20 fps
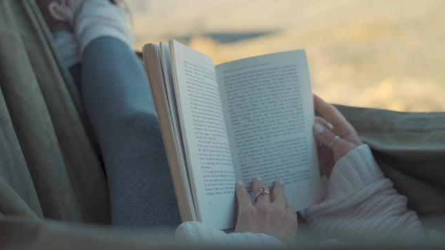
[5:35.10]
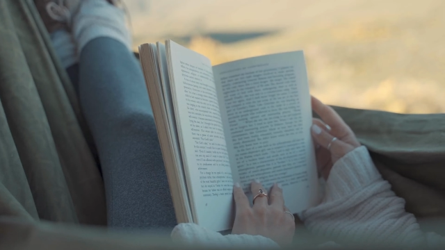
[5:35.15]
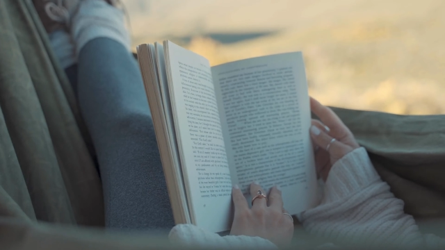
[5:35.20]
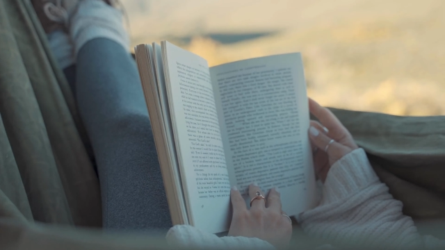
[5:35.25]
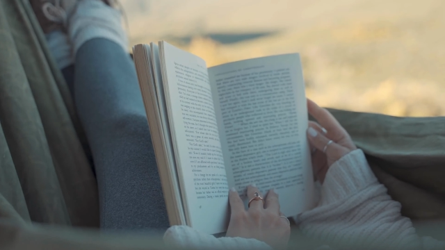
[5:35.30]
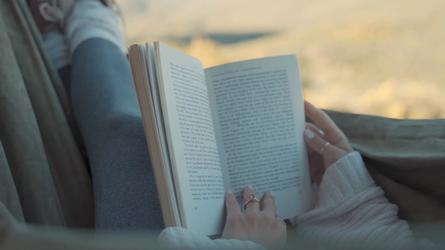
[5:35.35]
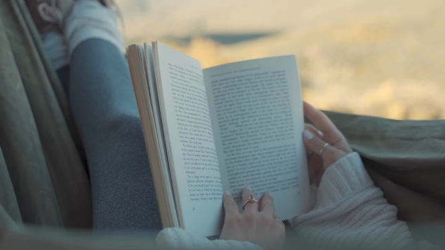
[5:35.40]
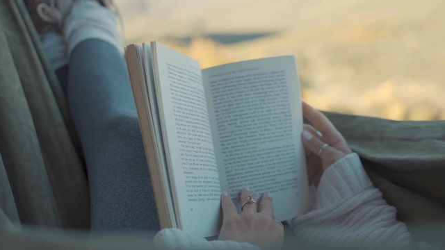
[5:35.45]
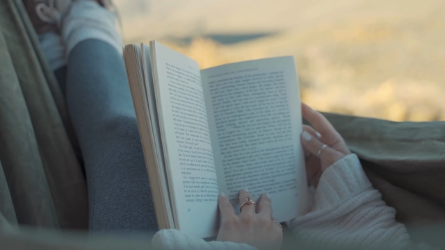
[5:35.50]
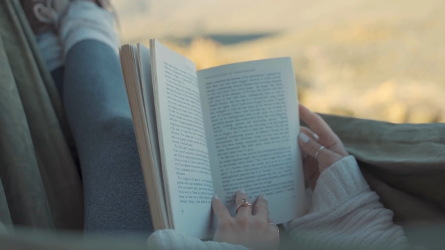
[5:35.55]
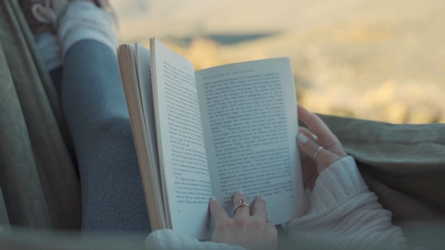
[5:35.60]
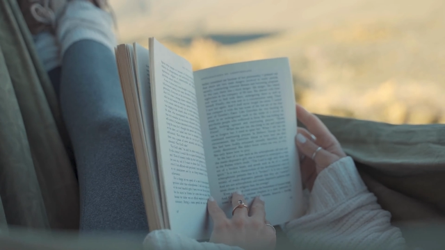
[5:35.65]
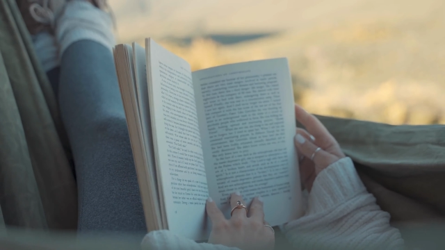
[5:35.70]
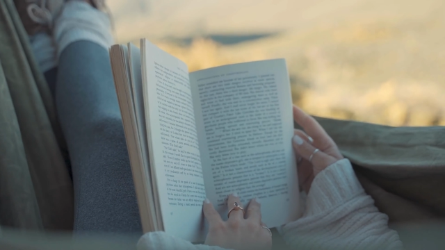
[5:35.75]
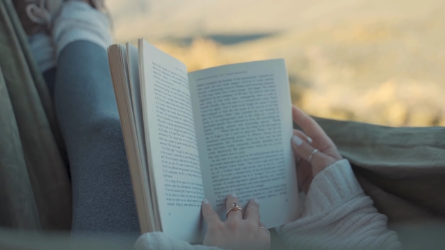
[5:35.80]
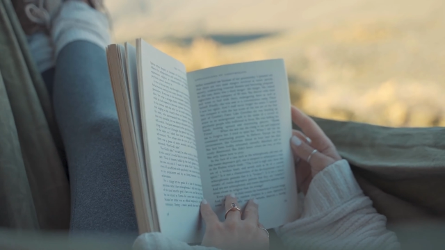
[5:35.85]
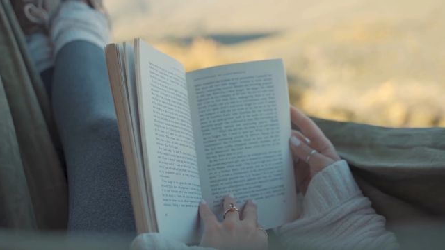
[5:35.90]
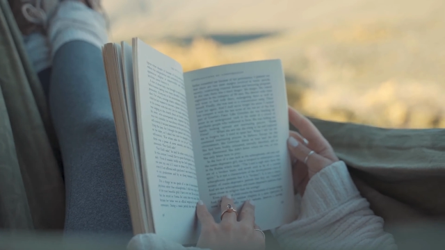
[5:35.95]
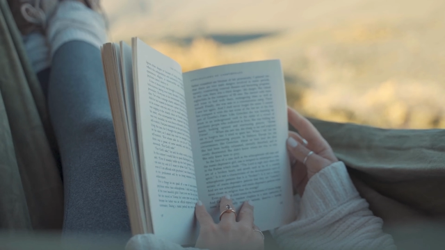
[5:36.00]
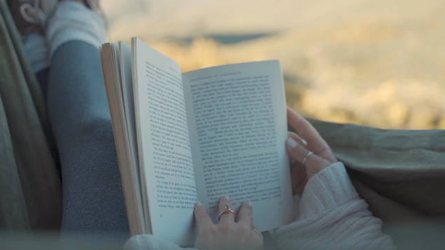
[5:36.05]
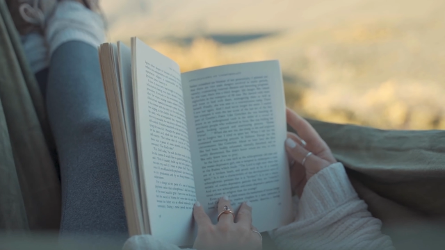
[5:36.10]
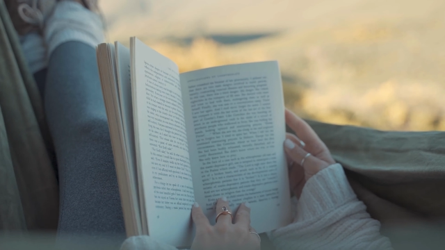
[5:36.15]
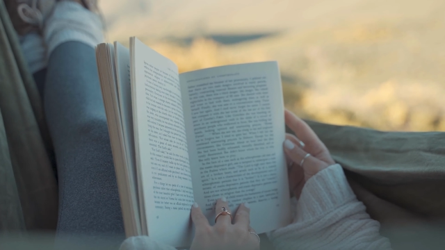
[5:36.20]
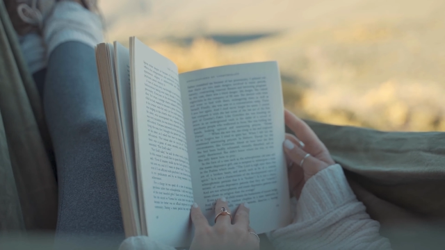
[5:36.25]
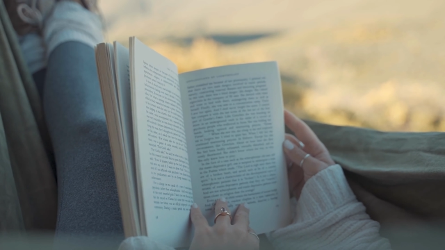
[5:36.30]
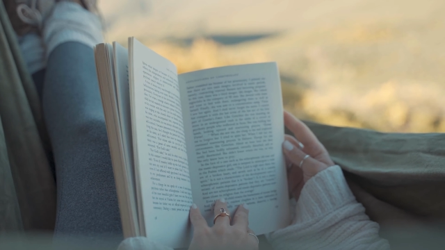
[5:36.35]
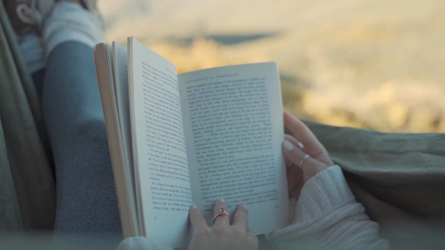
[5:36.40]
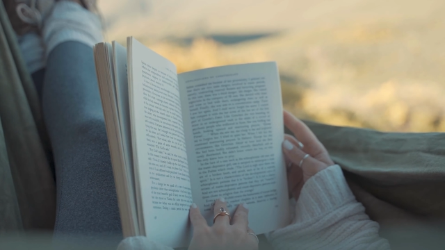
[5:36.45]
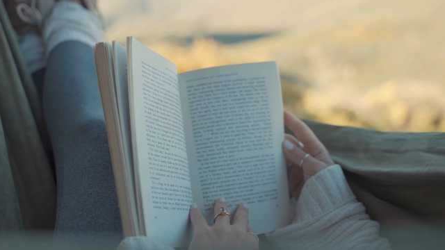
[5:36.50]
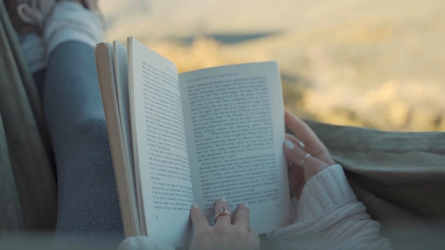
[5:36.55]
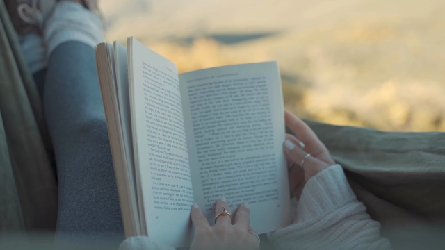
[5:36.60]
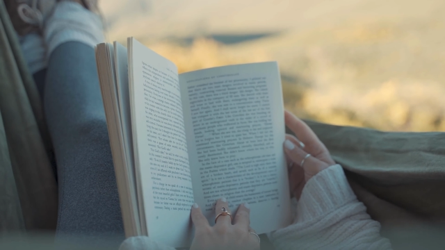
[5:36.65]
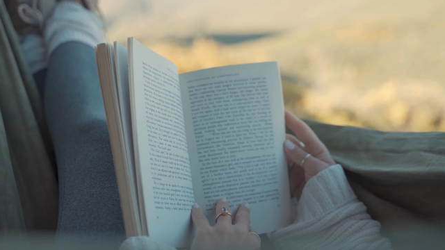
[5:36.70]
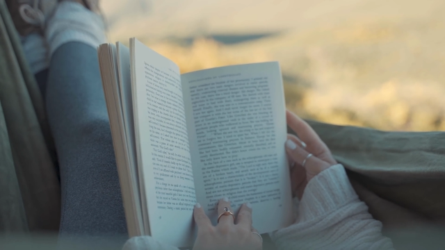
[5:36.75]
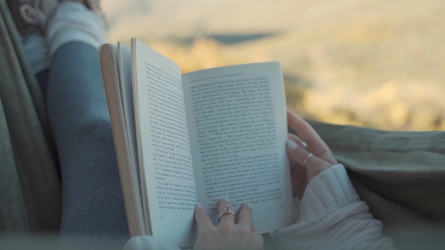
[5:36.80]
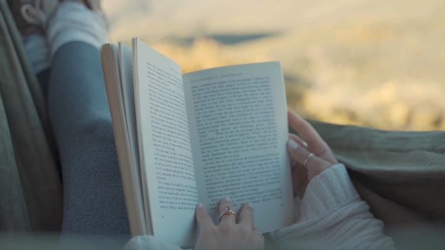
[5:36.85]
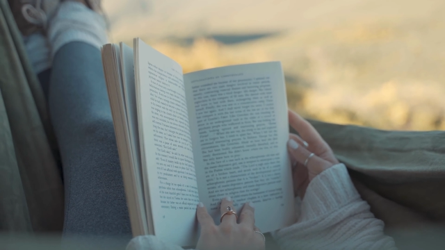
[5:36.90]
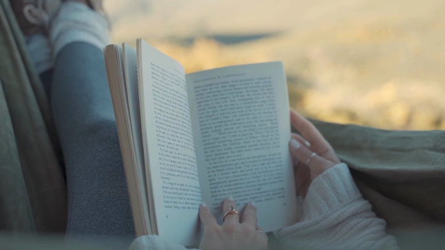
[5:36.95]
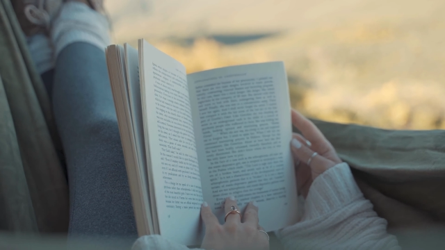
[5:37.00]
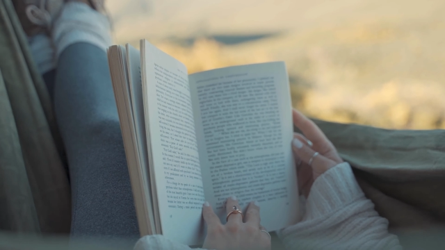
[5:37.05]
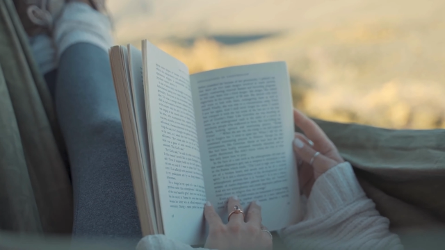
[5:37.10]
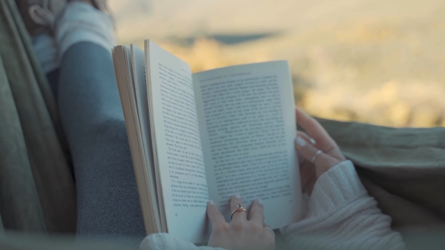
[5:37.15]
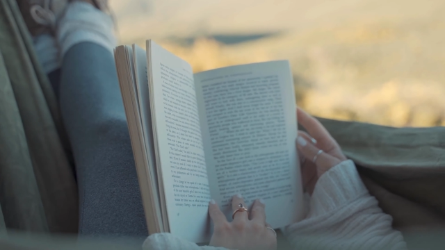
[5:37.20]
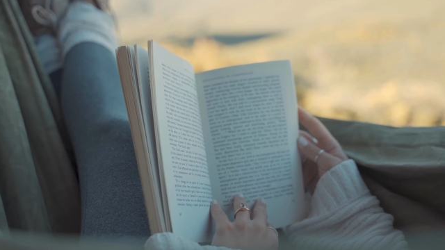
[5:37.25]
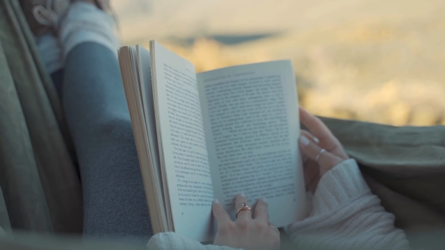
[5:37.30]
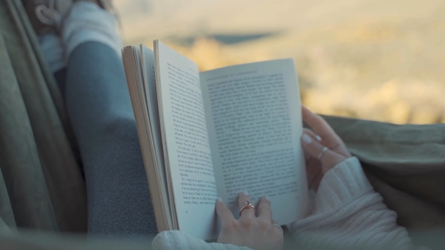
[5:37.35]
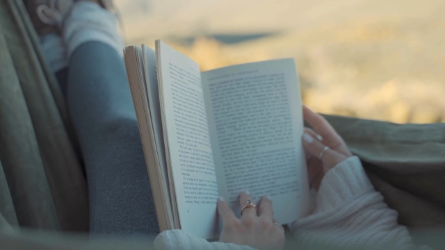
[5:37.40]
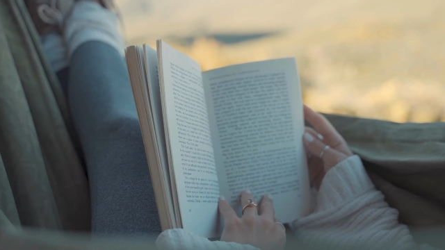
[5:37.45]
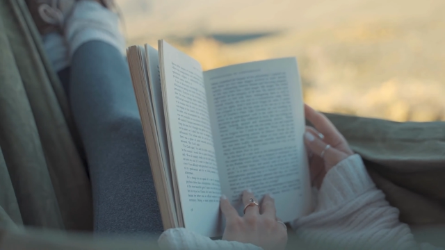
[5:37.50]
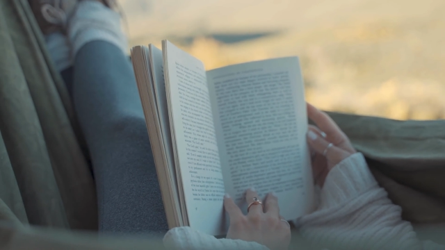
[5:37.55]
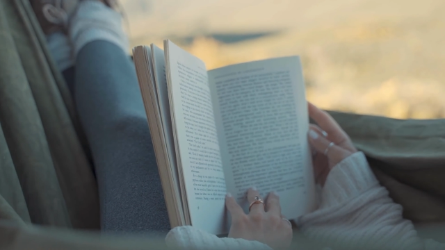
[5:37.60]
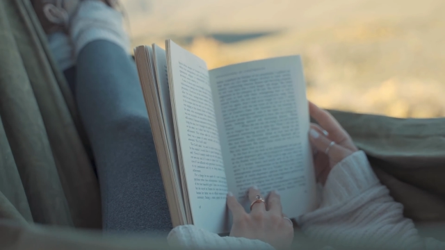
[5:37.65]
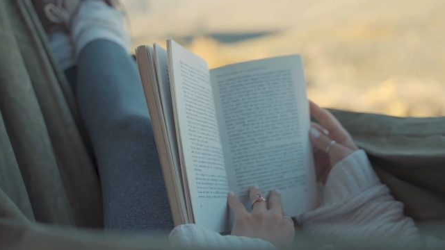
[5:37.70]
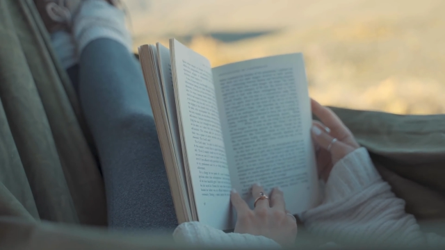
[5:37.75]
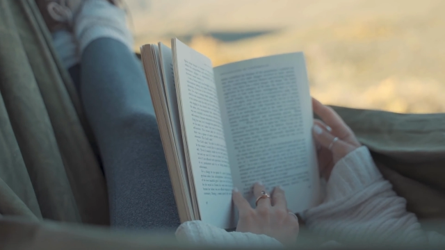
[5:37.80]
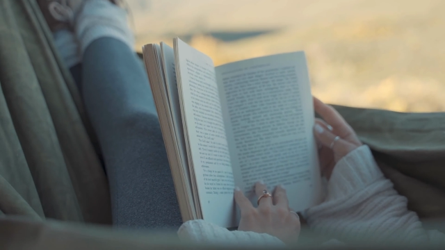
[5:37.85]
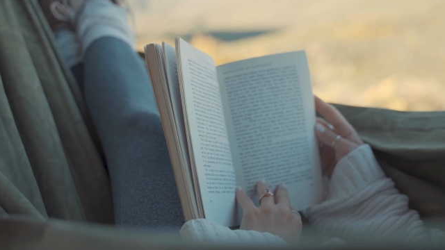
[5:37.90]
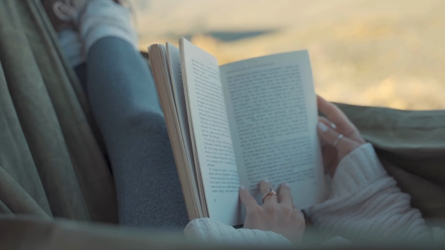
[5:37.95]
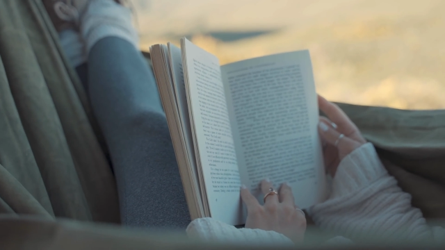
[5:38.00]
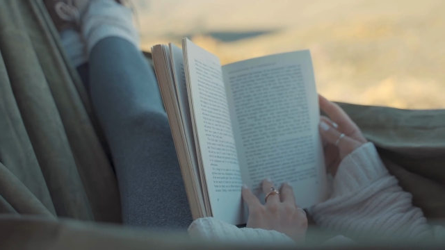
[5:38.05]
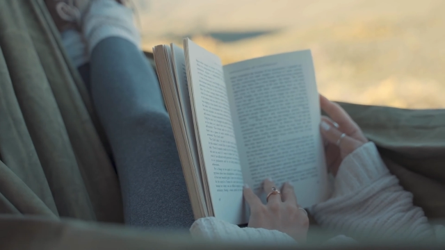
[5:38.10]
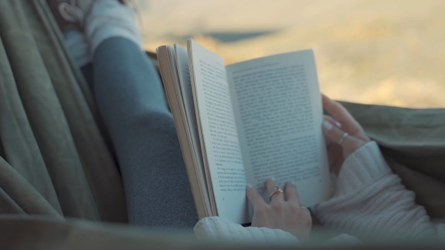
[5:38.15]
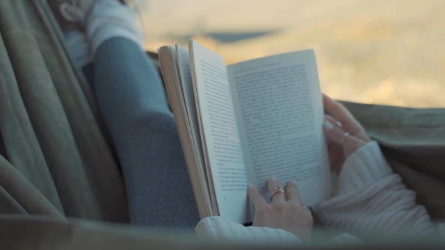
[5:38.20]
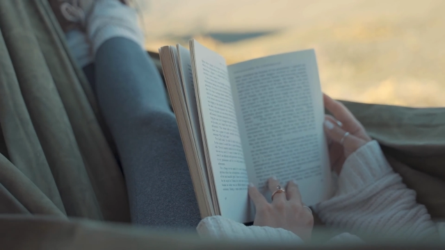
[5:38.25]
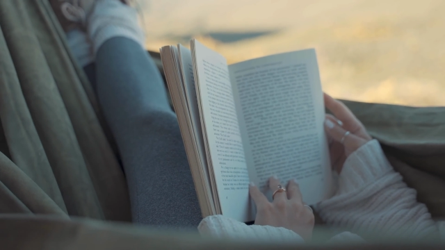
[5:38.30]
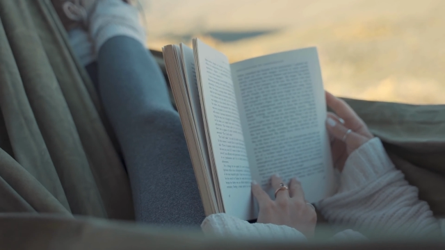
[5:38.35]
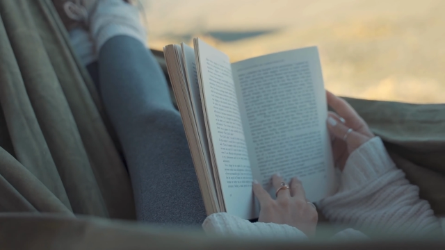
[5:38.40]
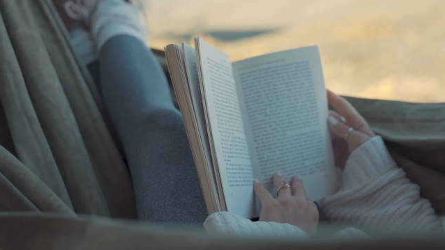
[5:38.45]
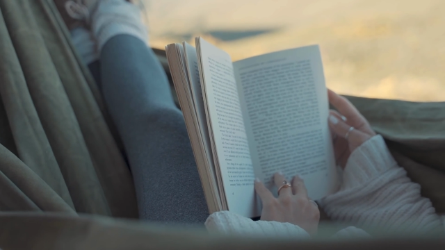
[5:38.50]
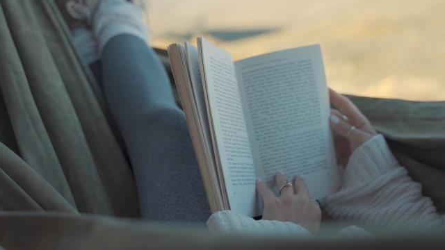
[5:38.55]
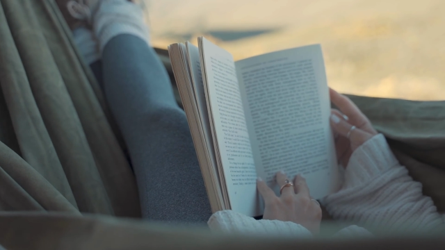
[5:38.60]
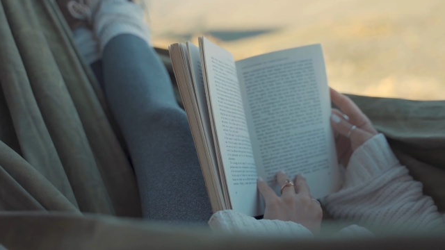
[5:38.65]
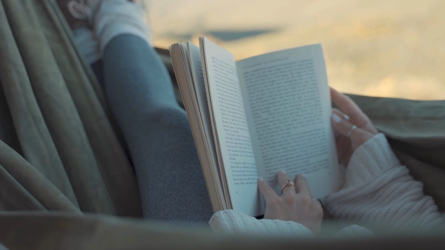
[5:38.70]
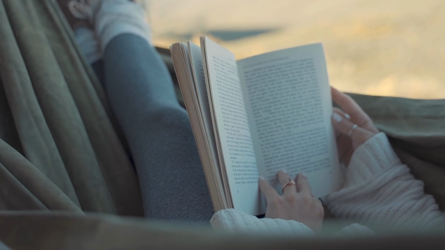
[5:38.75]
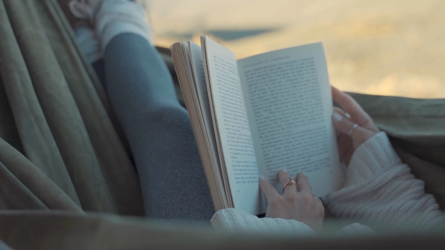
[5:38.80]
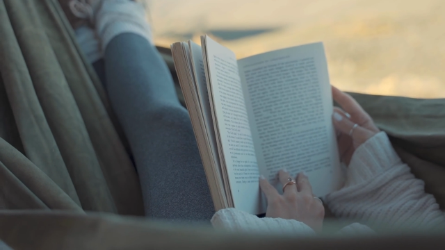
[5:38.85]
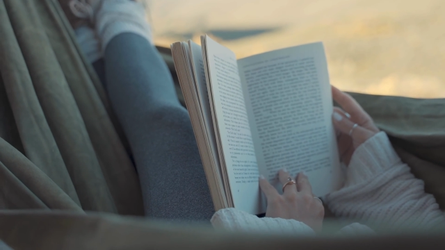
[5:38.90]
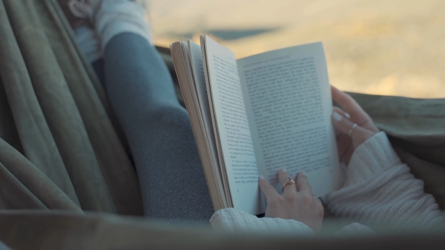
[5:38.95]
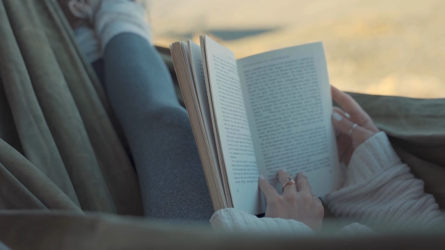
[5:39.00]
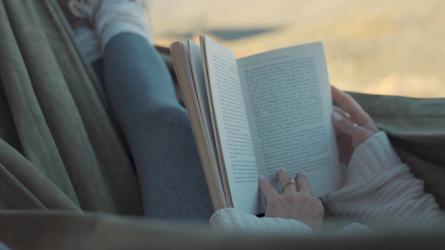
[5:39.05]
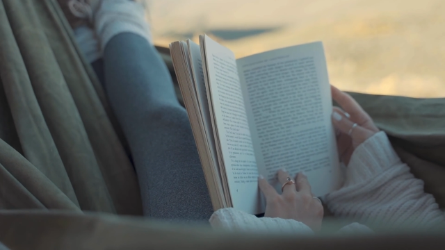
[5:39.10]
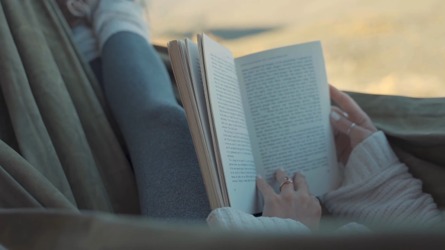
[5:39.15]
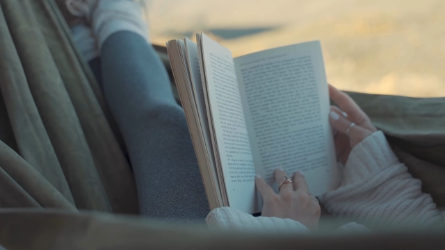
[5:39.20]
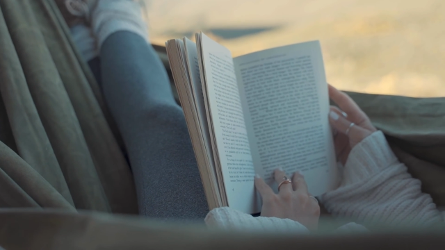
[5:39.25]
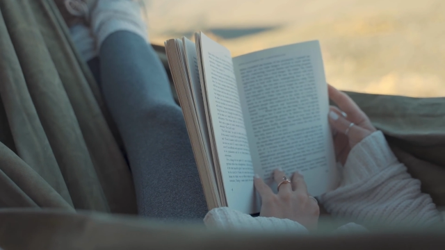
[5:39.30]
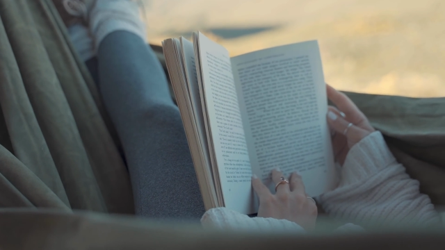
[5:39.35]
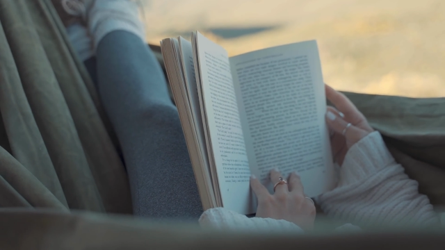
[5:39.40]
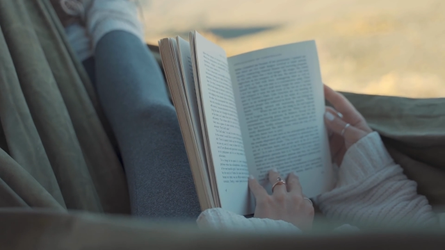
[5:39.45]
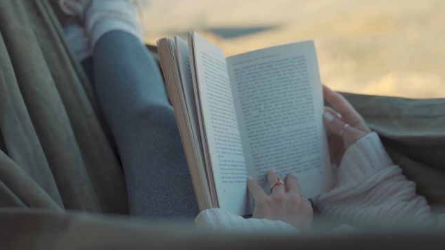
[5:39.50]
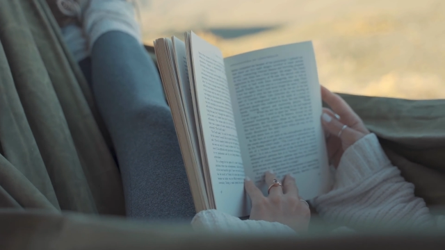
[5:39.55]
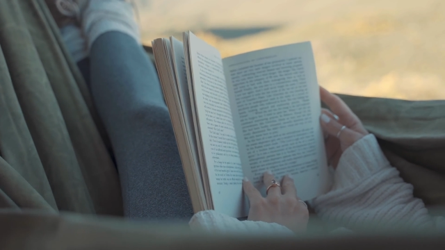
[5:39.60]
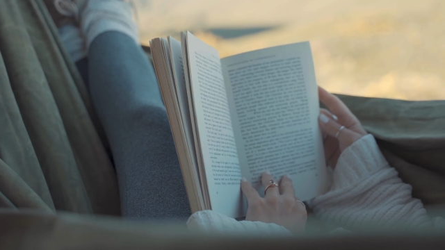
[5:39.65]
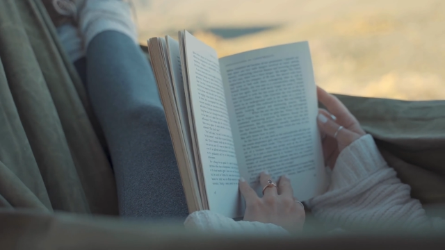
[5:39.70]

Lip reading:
No face is visible, so there are no lips to read.